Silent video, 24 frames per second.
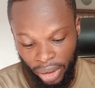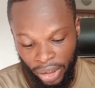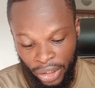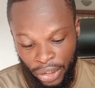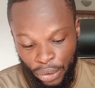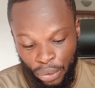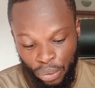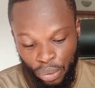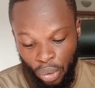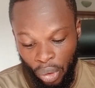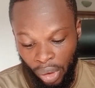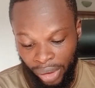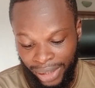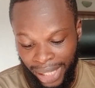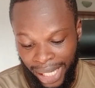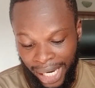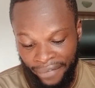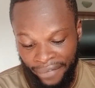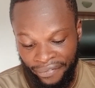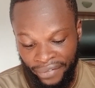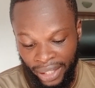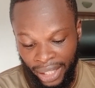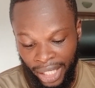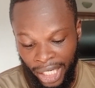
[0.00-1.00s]
into other
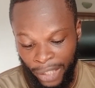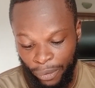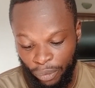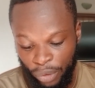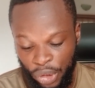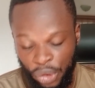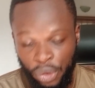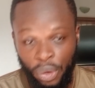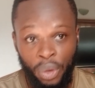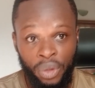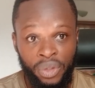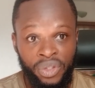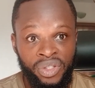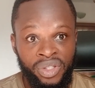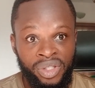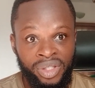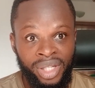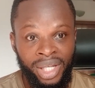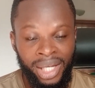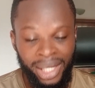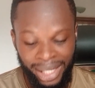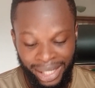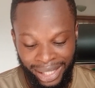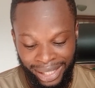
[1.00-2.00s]
African
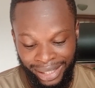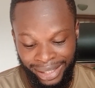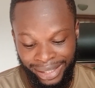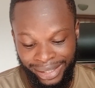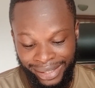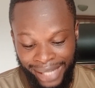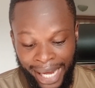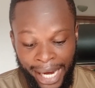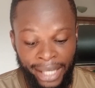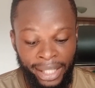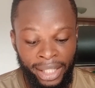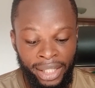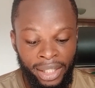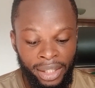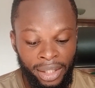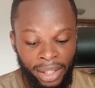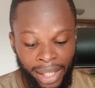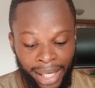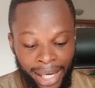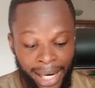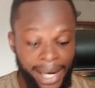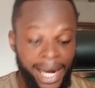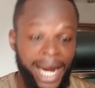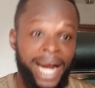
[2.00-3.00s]
regions like
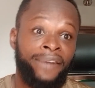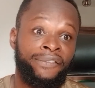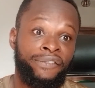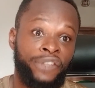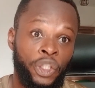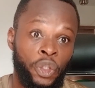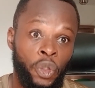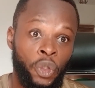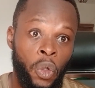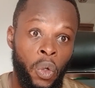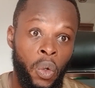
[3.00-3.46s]
Ivory